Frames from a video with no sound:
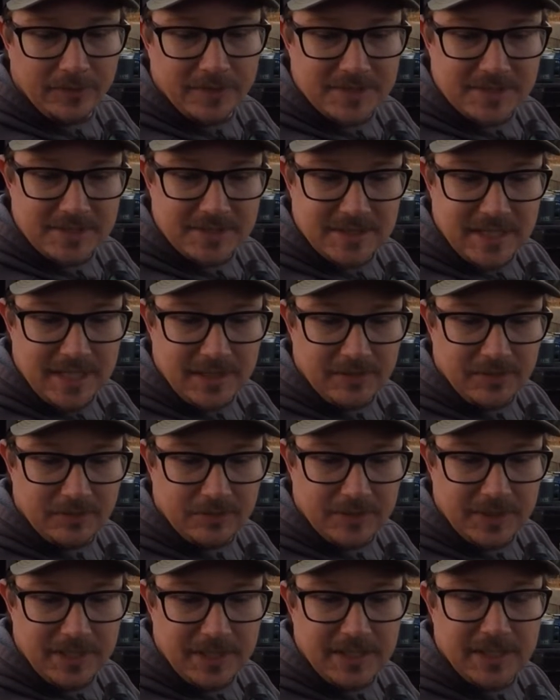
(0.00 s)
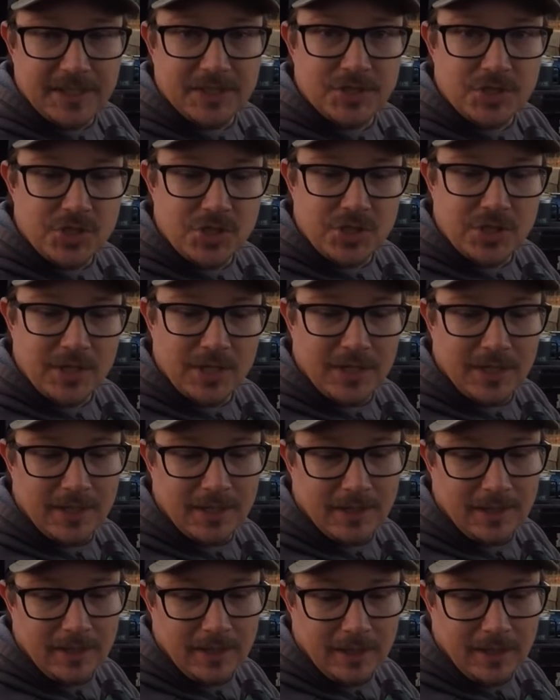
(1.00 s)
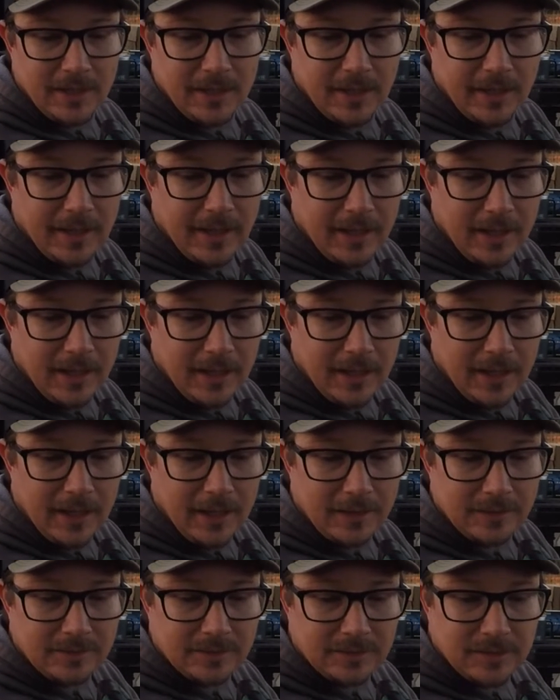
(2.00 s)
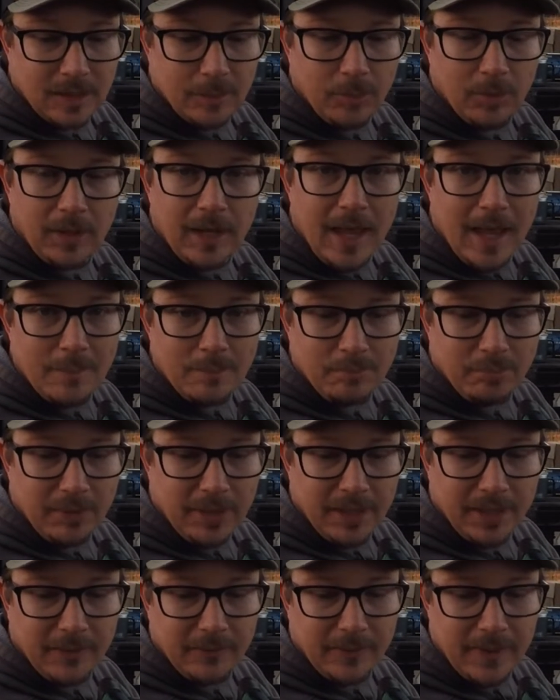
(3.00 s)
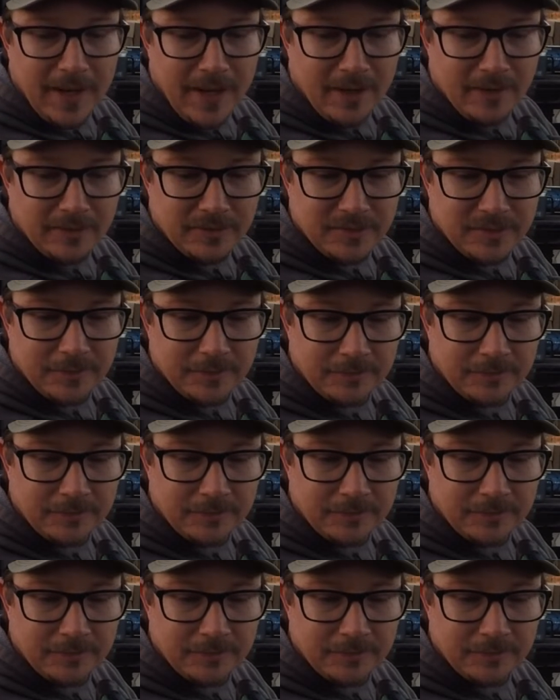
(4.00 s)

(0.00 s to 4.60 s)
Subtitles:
This is a 3-inch double-aught buck round.